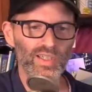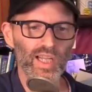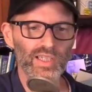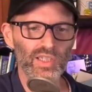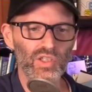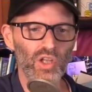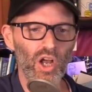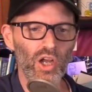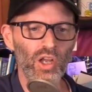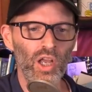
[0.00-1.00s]
can select a
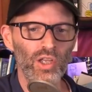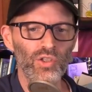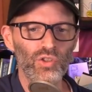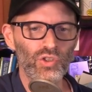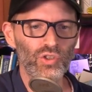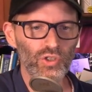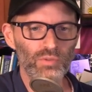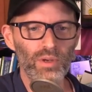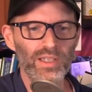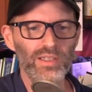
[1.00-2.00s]
song,
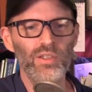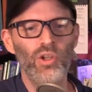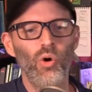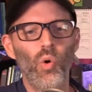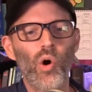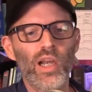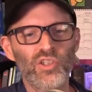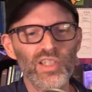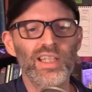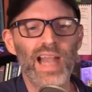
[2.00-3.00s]
search button, or
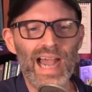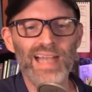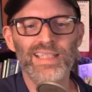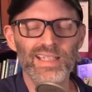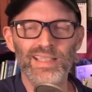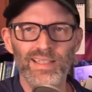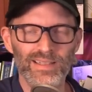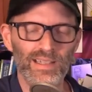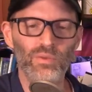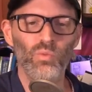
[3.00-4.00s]
just ask
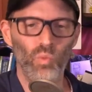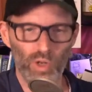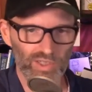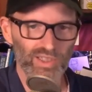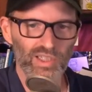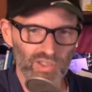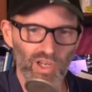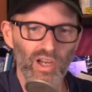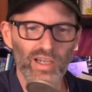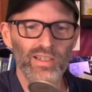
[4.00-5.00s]
Assistant what is this
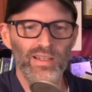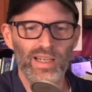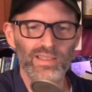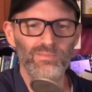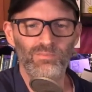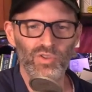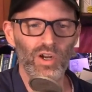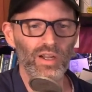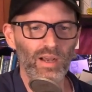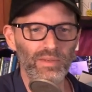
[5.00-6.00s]
song, and
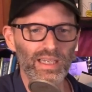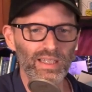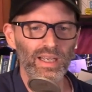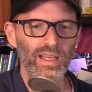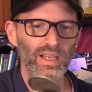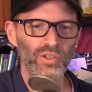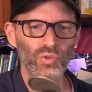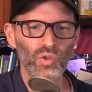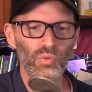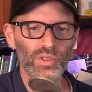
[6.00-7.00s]
start humming.
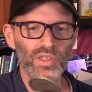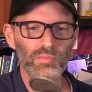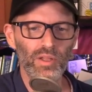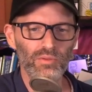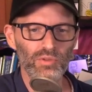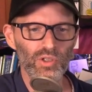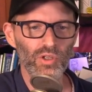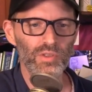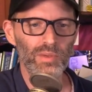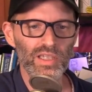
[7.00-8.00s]
Google will display
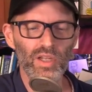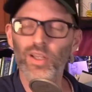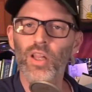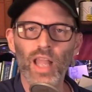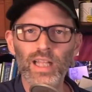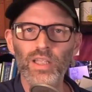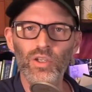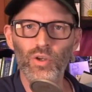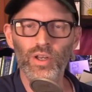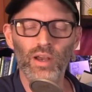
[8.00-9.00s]
results based on the
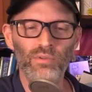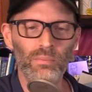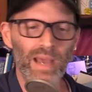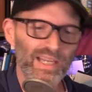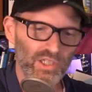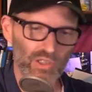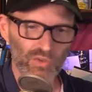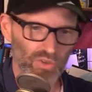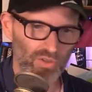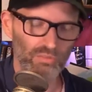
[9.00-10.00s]
likelihood of a match. It
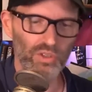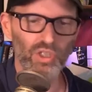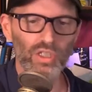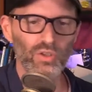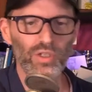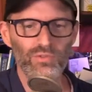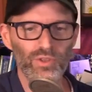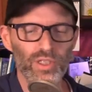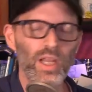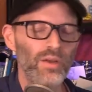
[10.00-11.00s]
uses some machine learning
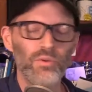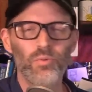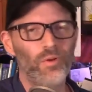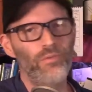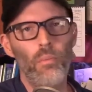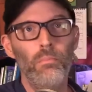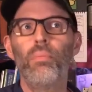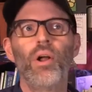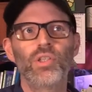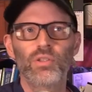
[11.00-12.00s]
for this. It was one of a
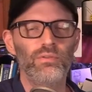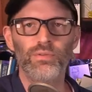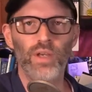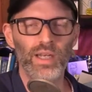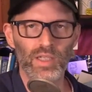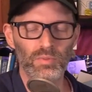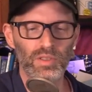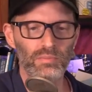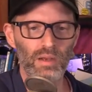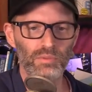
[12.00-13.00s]
bunch of
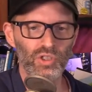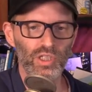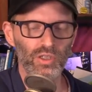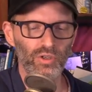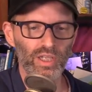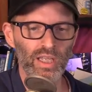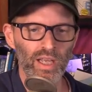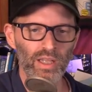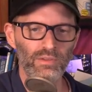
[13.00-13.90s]
announcements about machine learning.